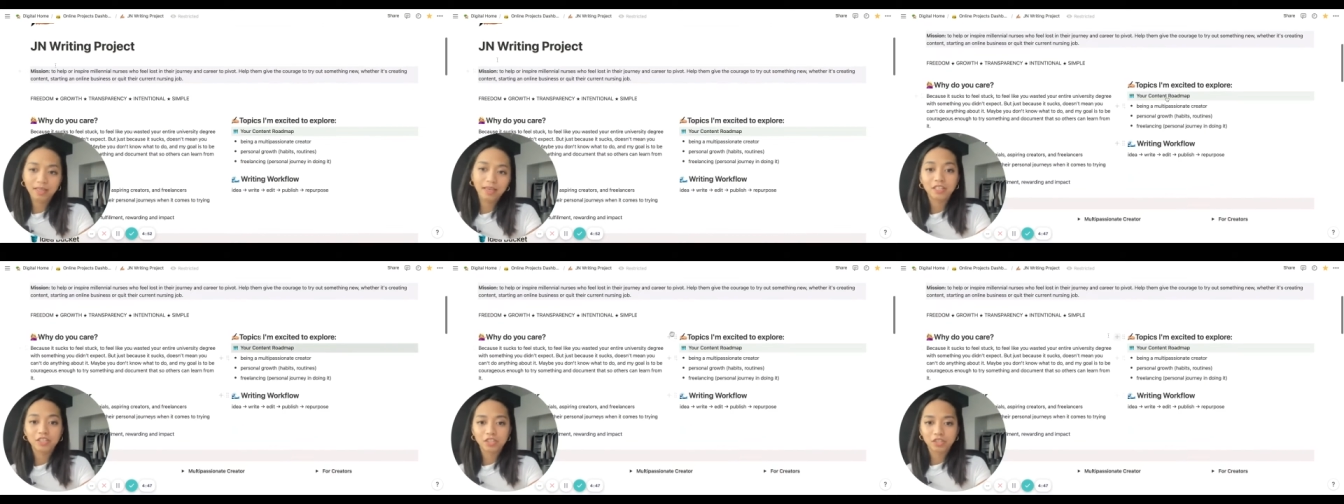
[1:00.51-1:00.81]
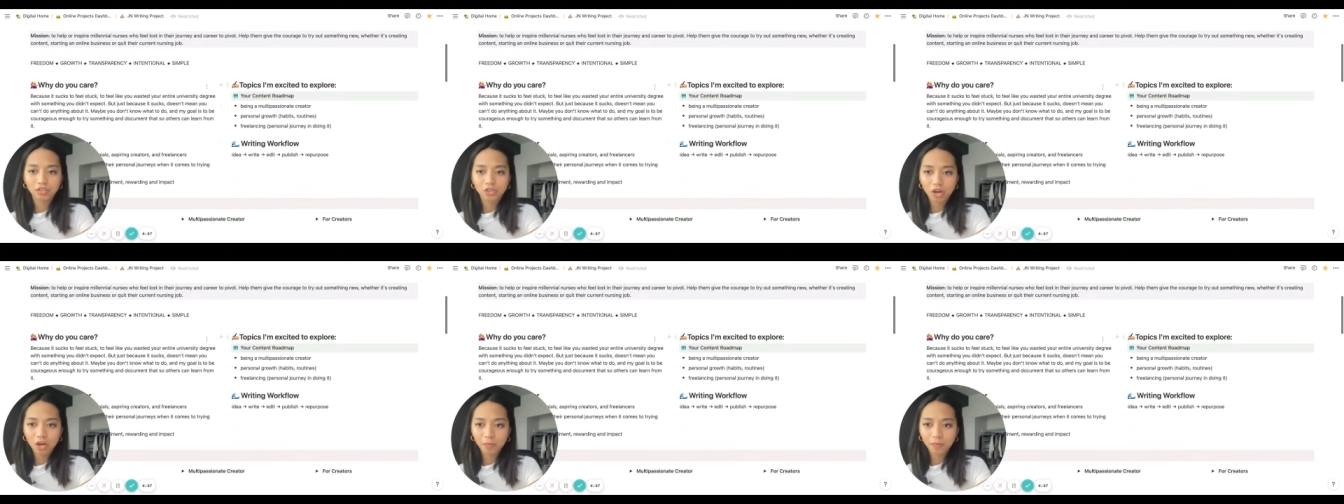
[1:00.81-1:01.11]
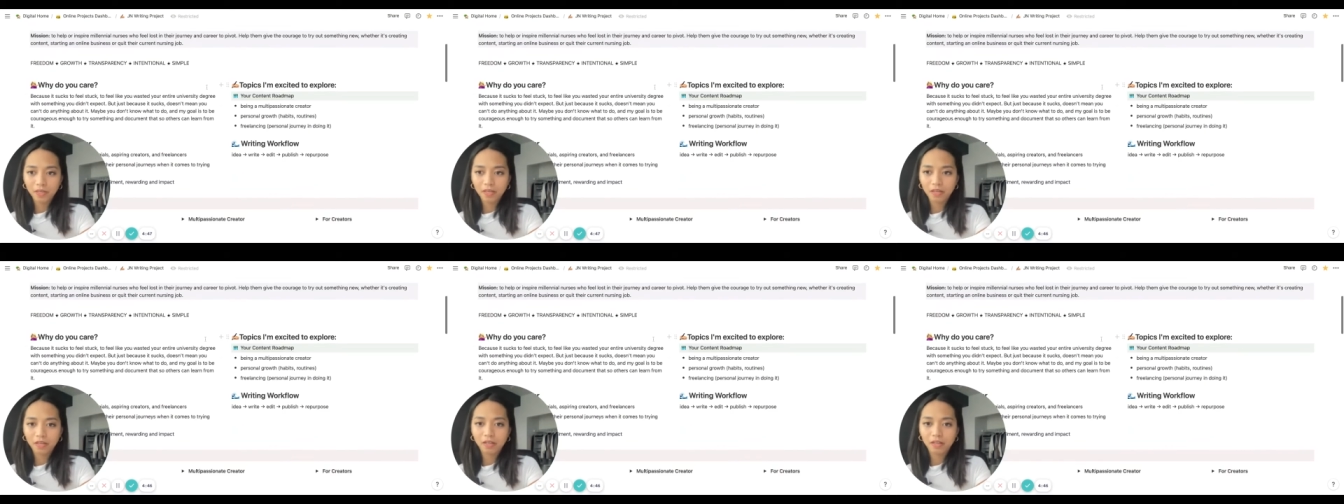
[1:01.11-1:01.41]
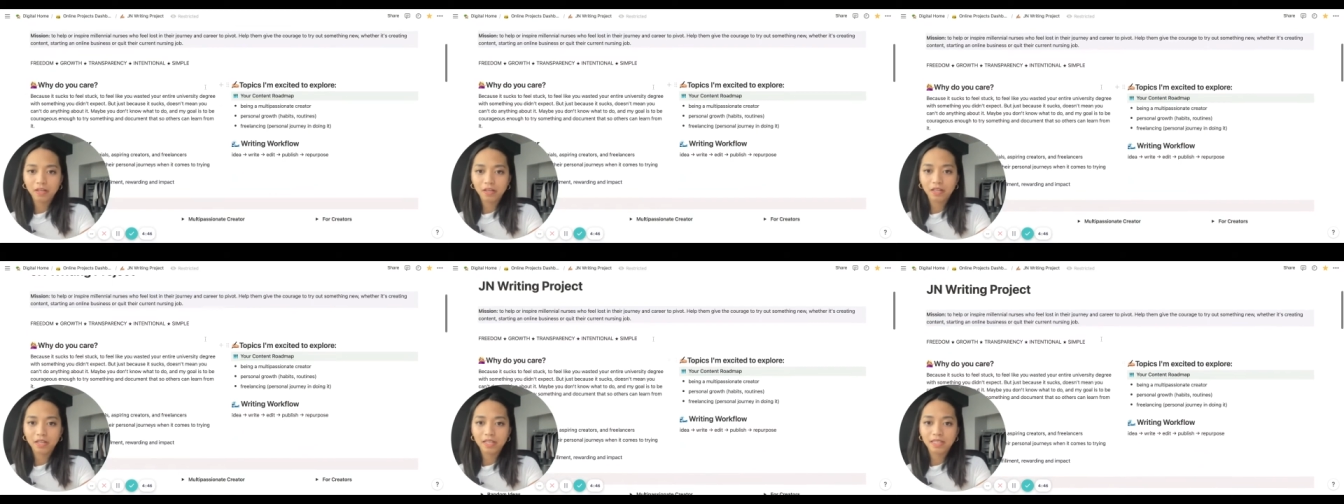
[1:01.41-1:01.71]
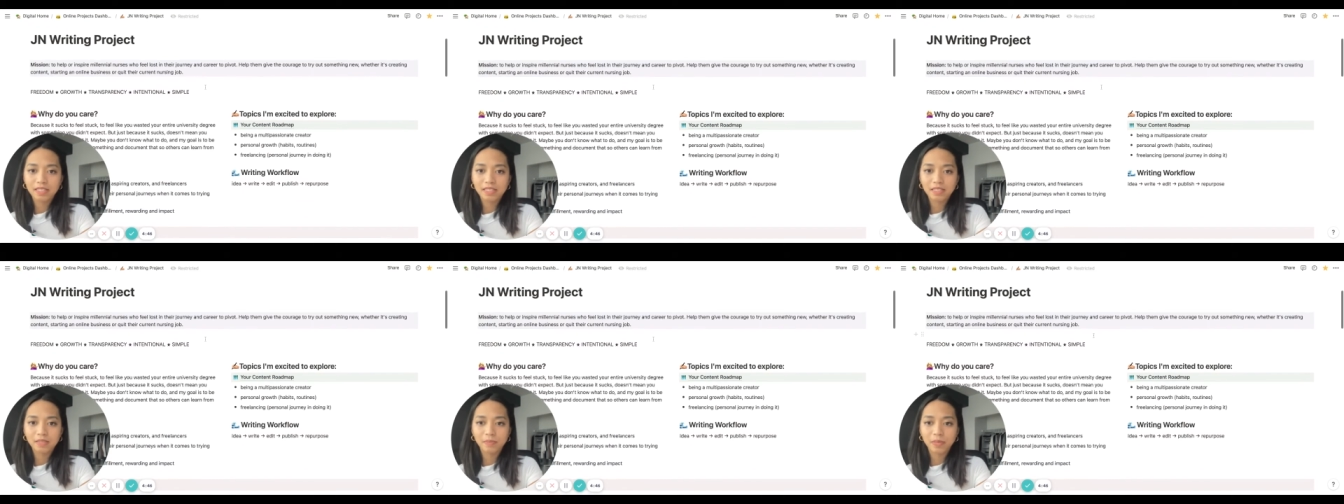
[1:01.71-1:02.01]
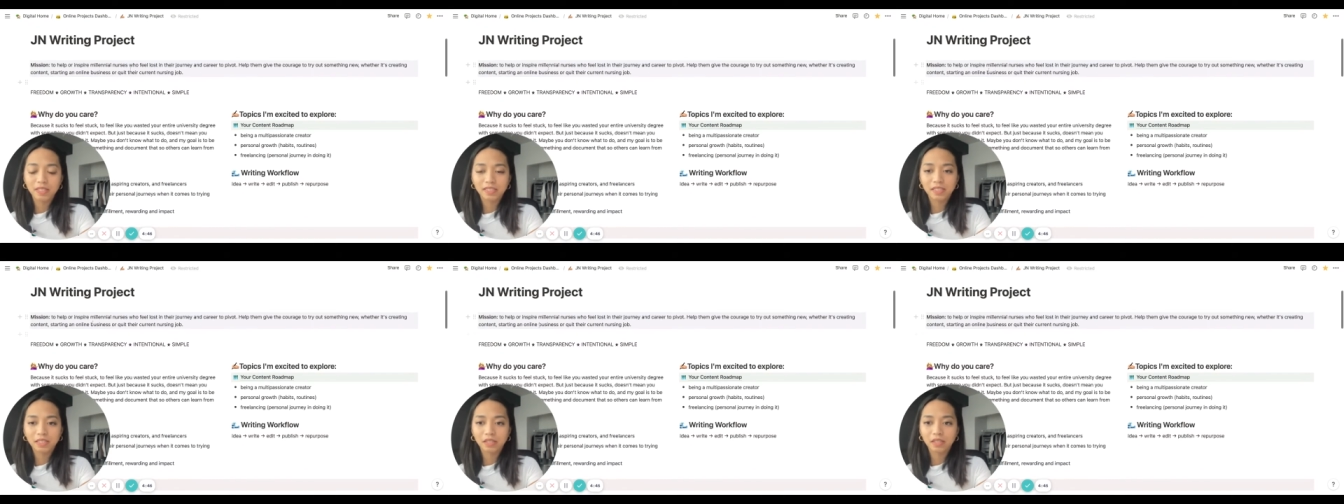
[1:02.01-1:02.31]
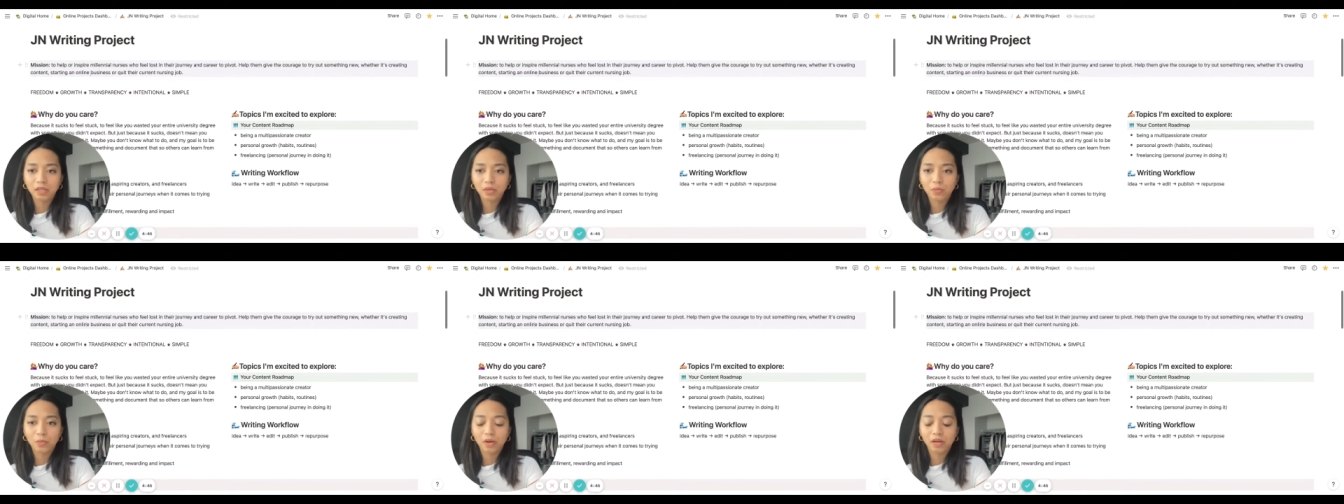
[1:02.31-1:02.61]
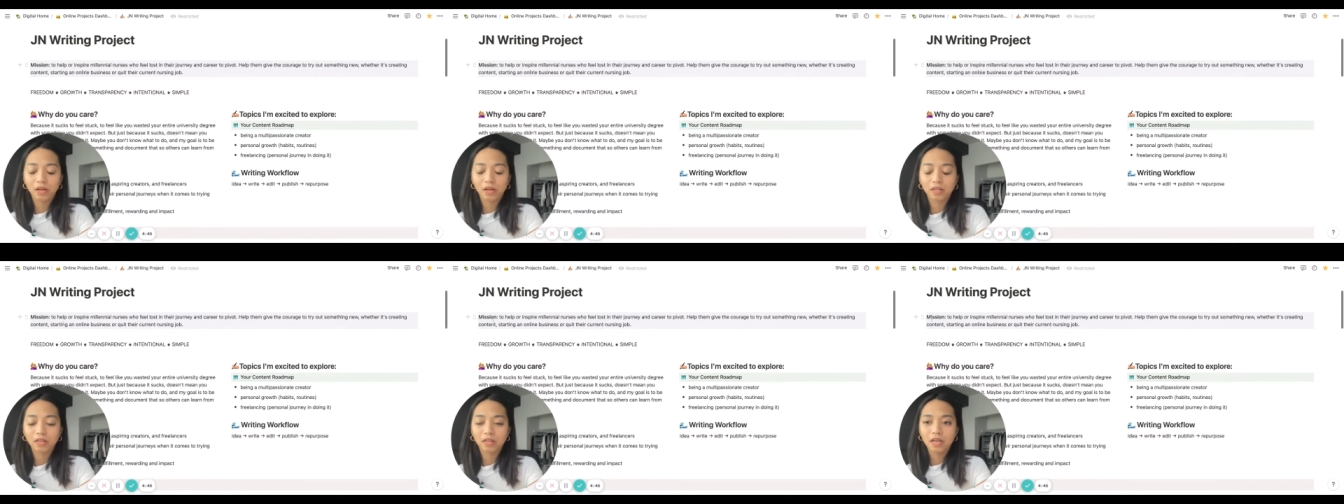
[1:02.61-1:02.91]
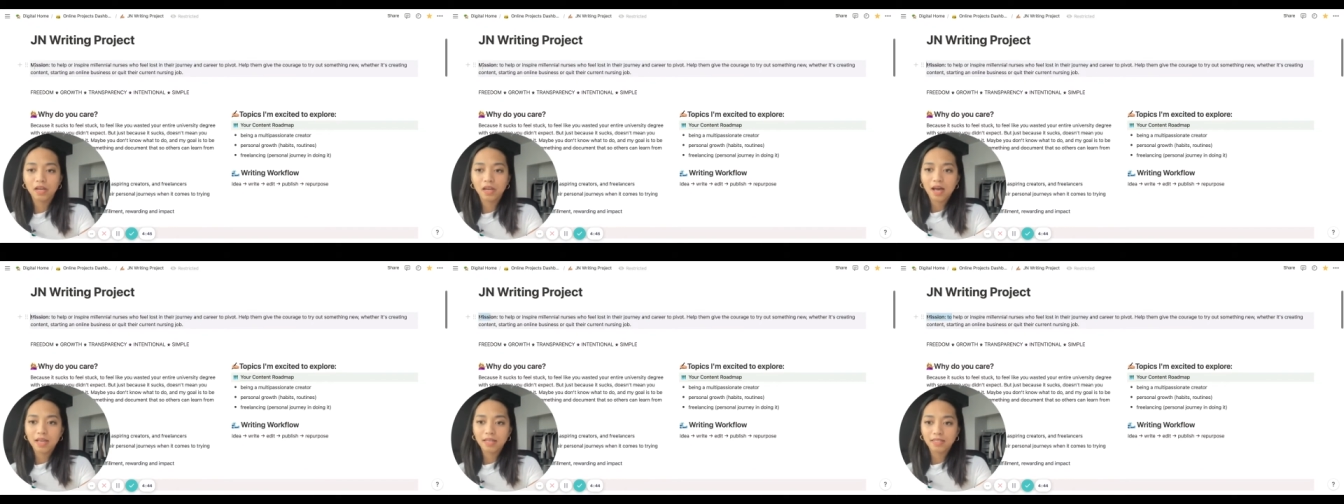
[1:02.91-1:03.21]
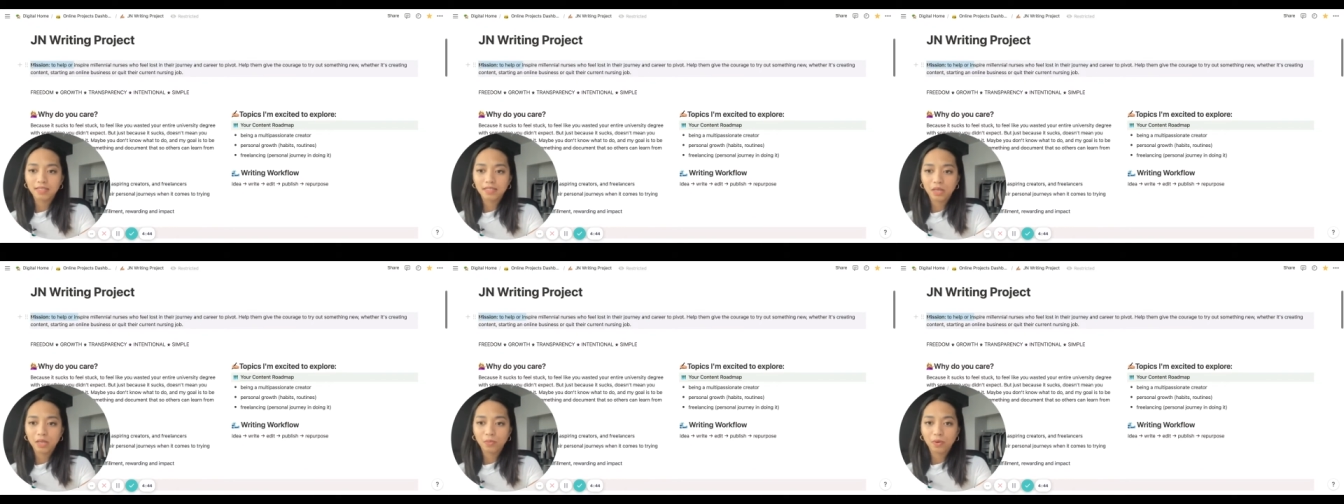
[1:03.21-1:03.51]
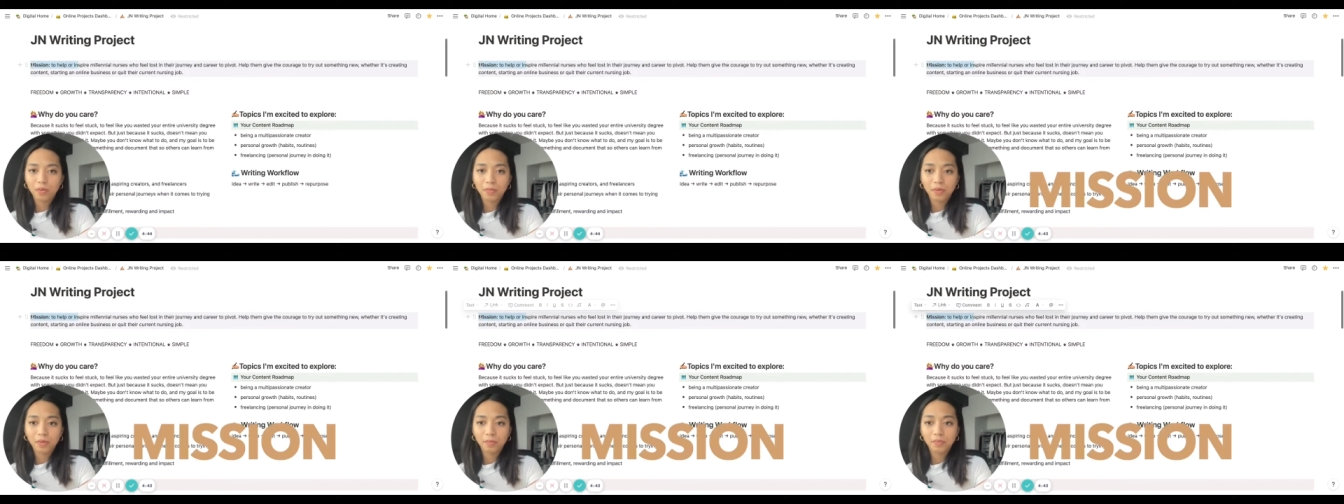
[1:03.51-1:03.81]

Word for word: At the top here is basically where I say what my